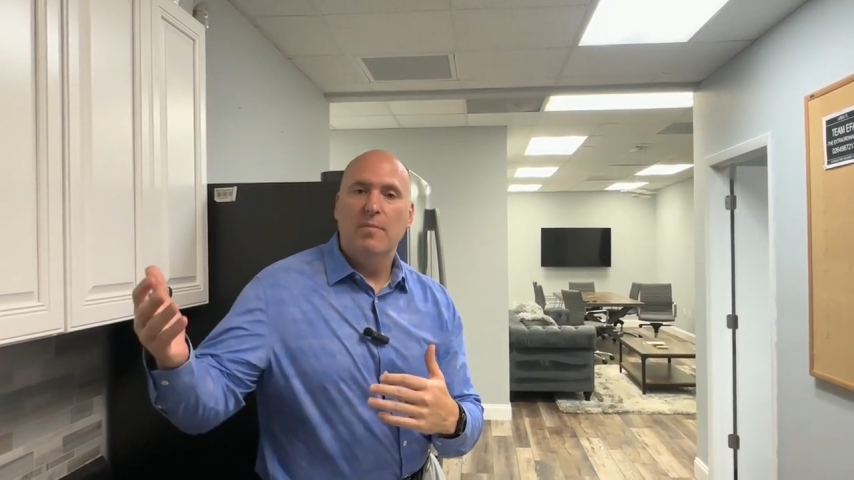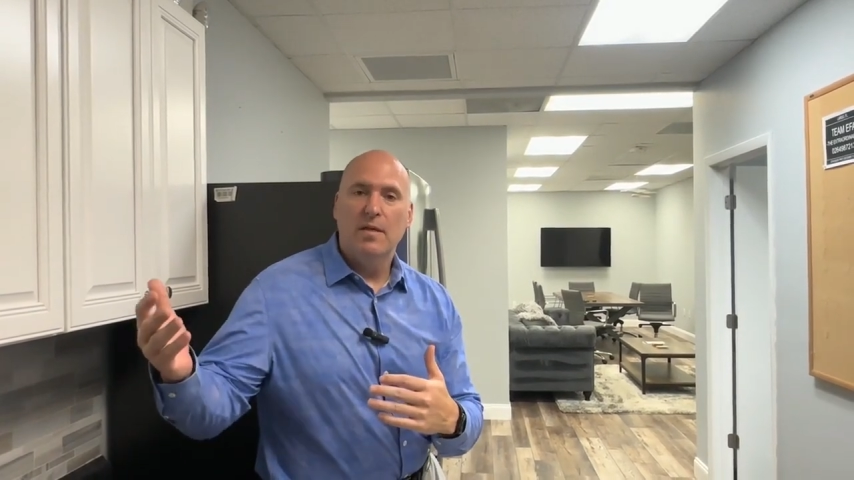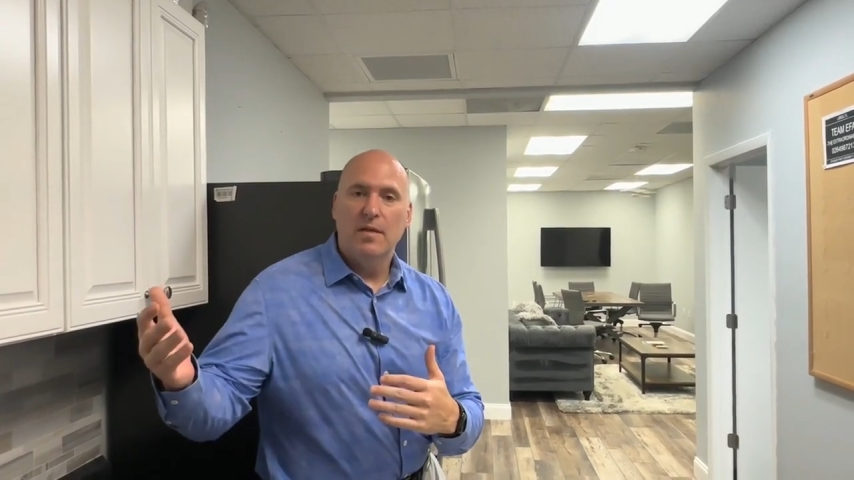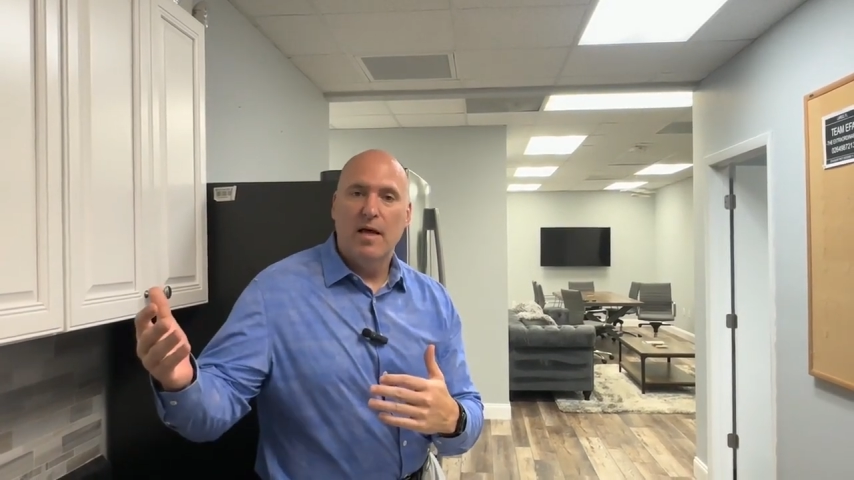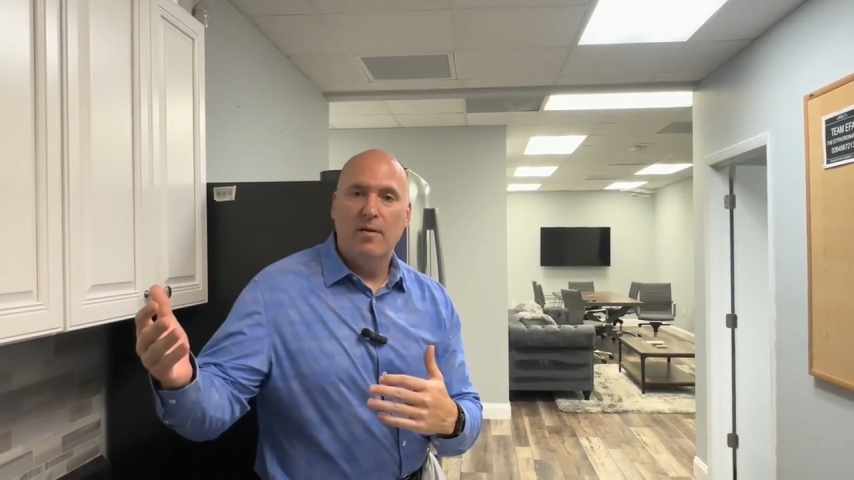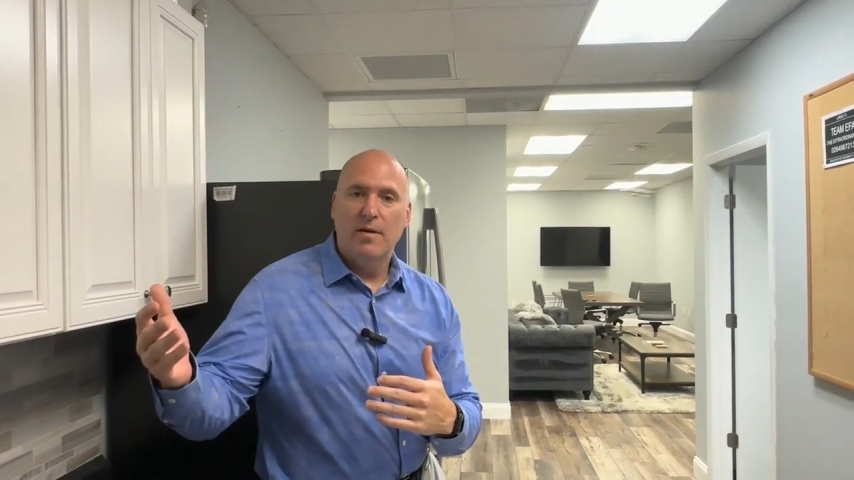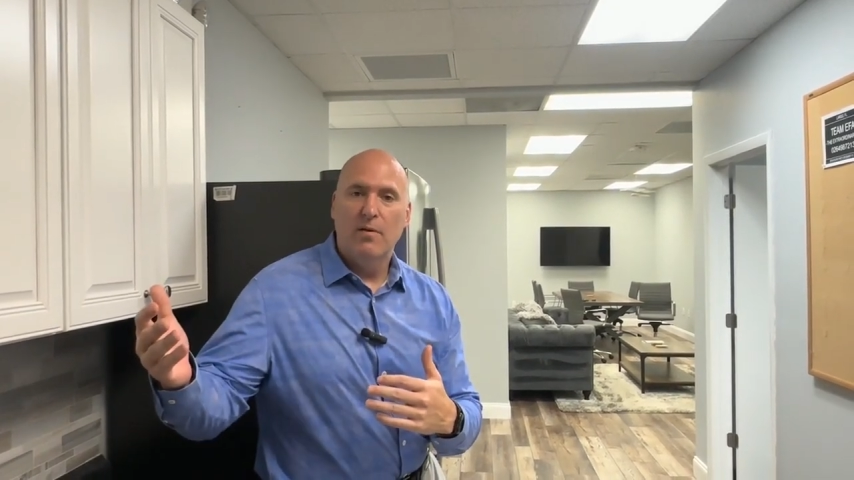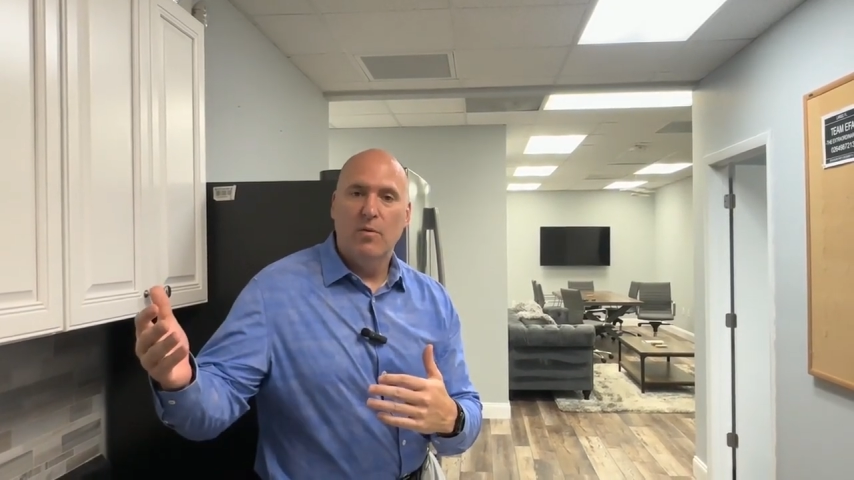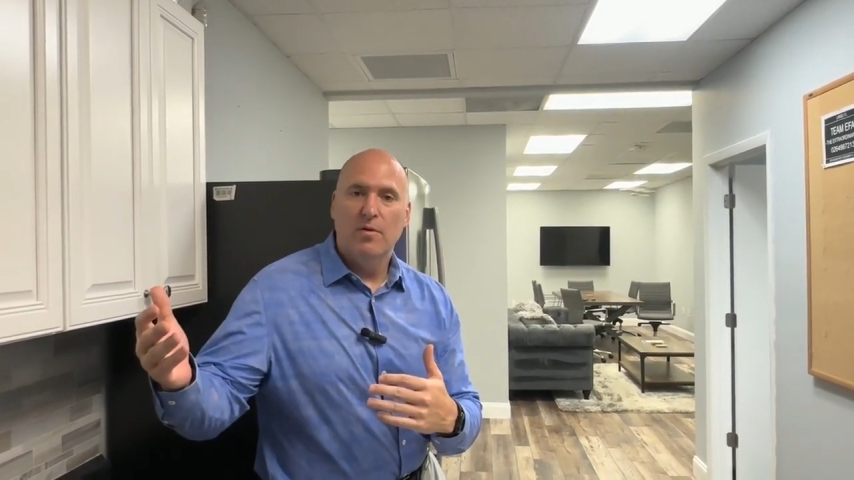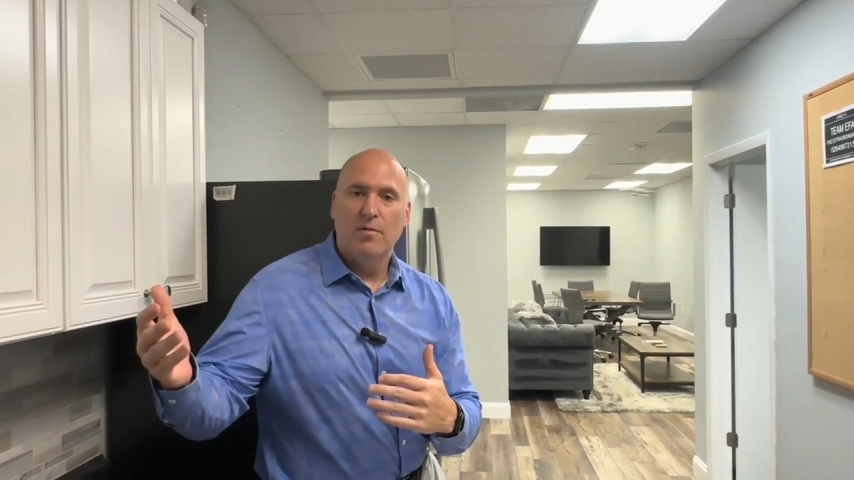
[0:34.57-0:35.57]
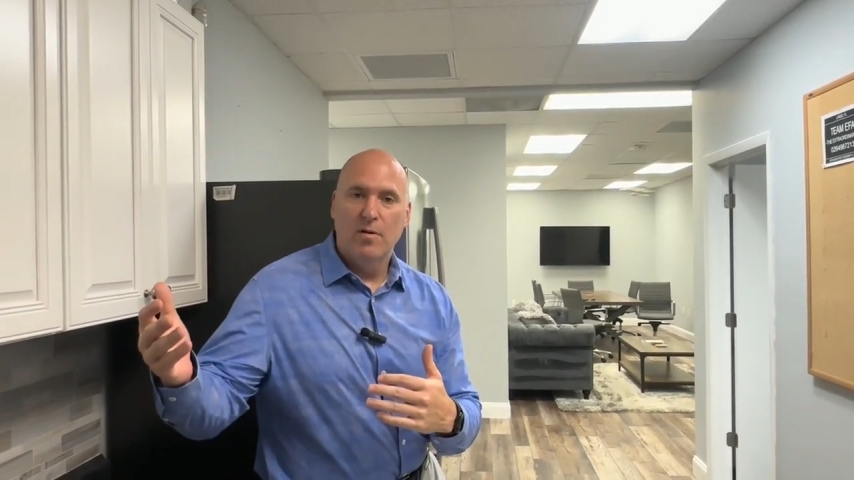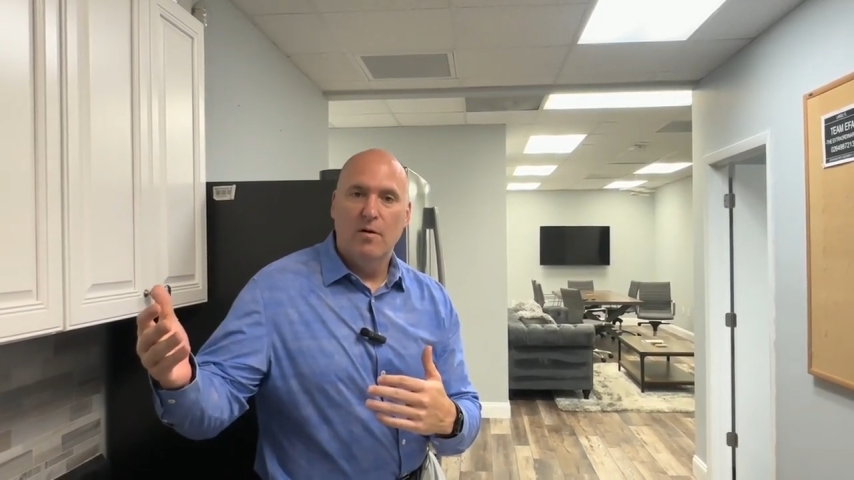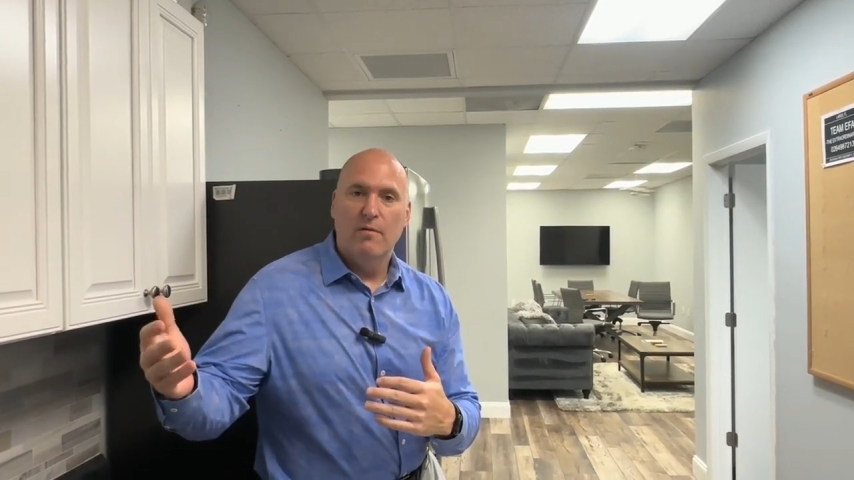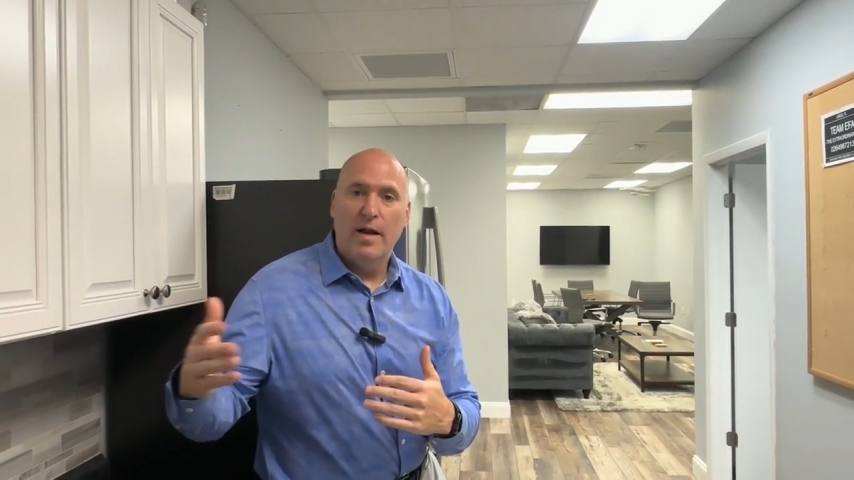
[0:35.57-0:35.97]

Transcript: million net worth and over,